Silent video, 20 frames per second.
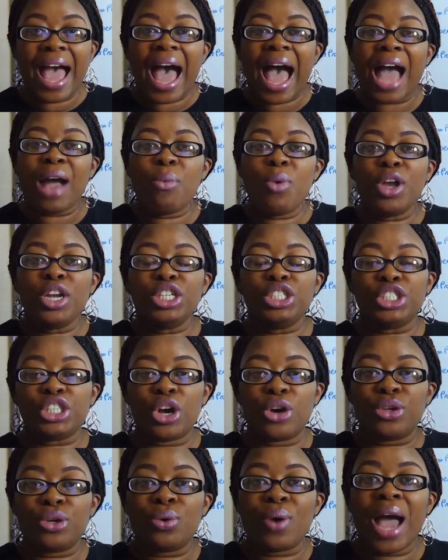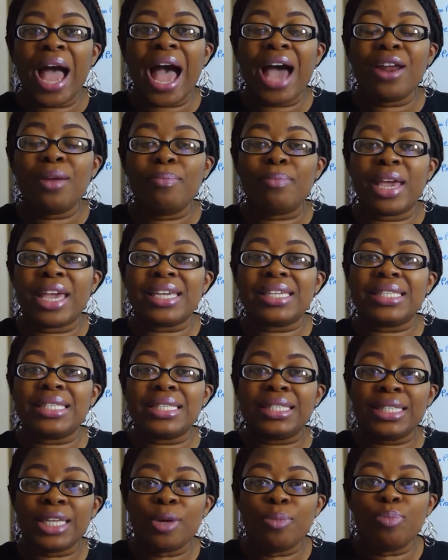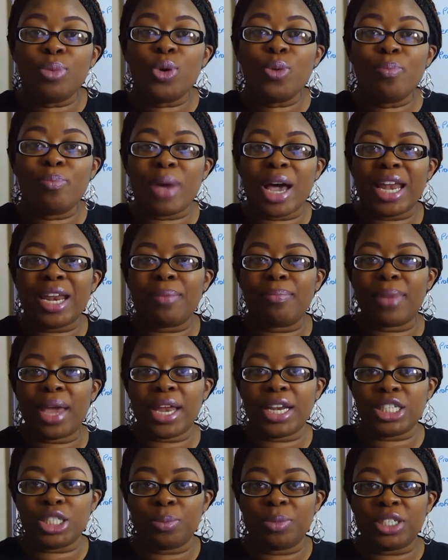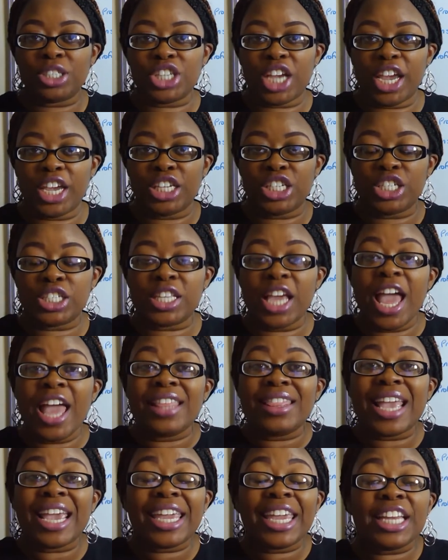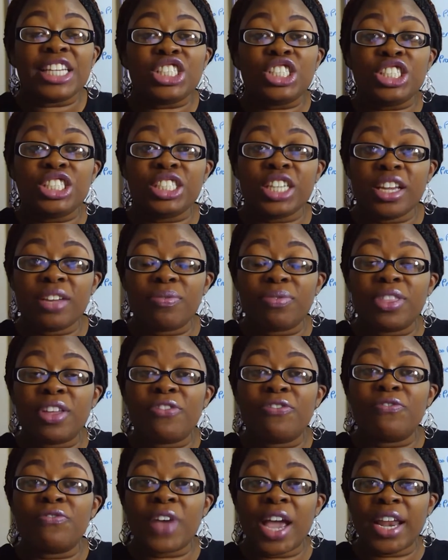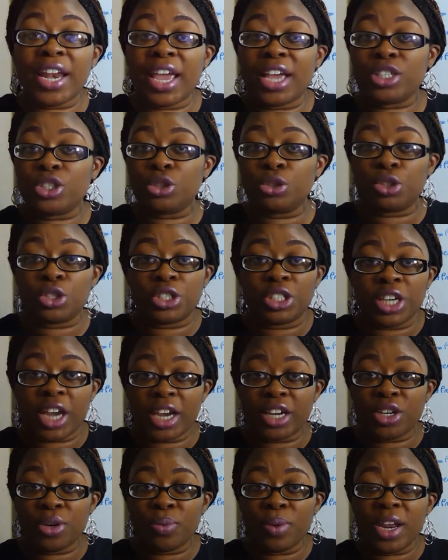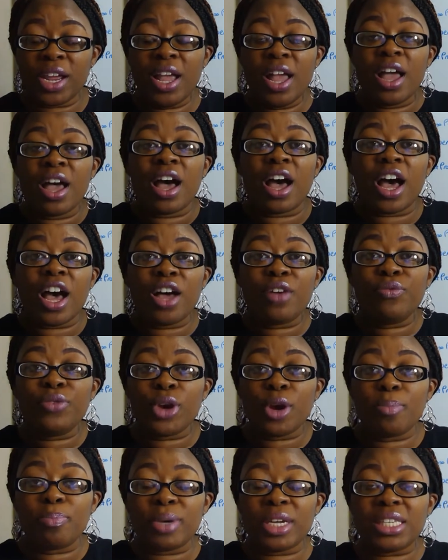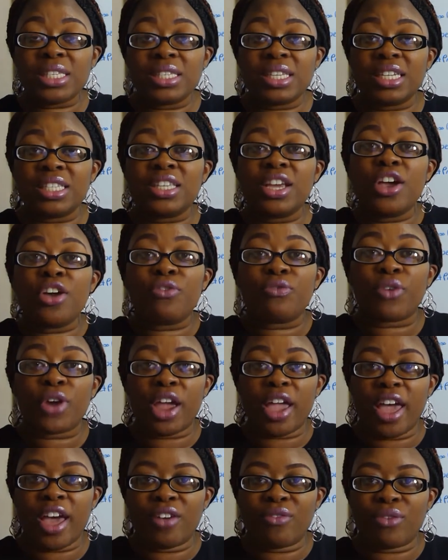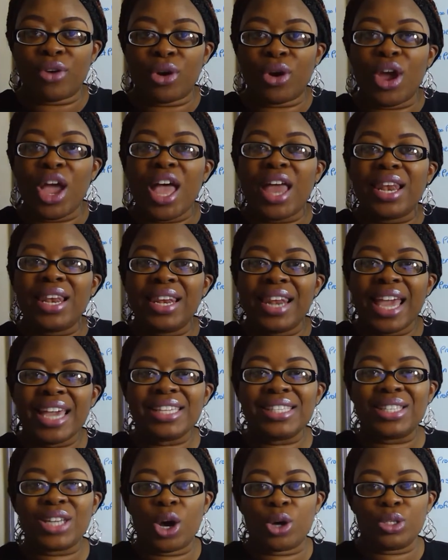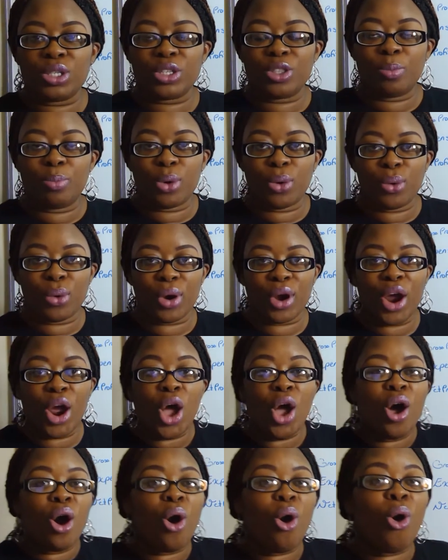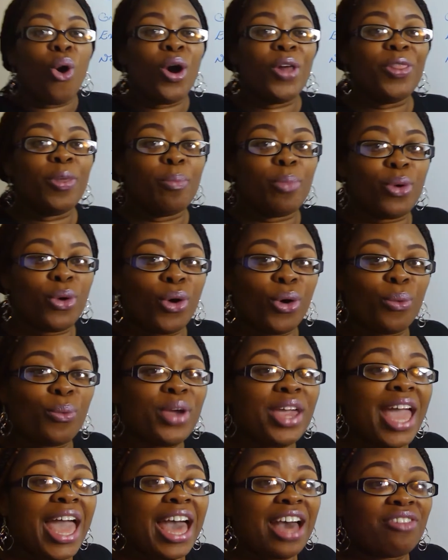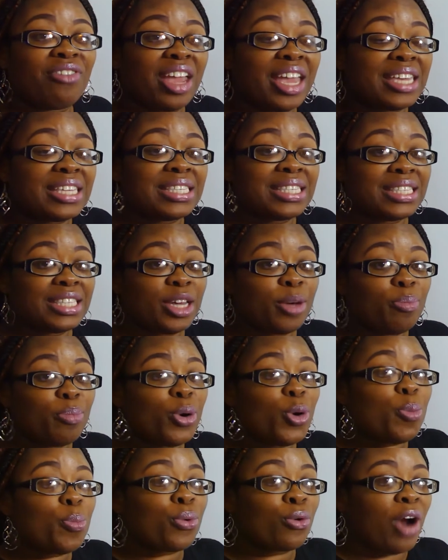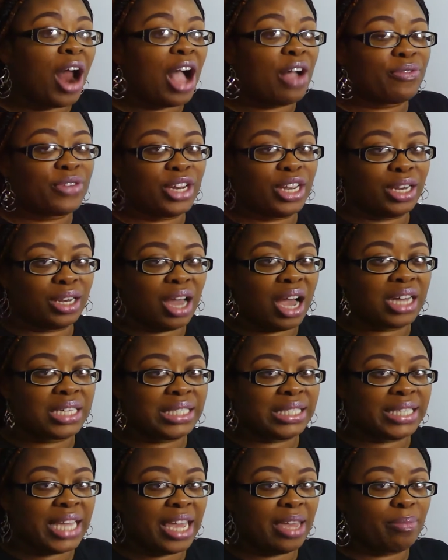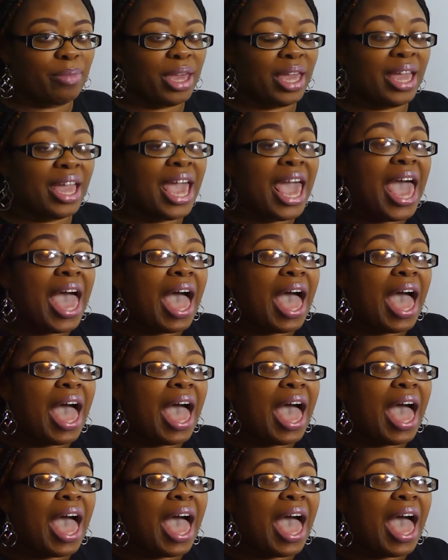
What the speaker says: I want to show you how to make simple money management changes that can shift the financial trajectory of your business forever. Let's go to the board. On the board, we have a simple profit and loss statement.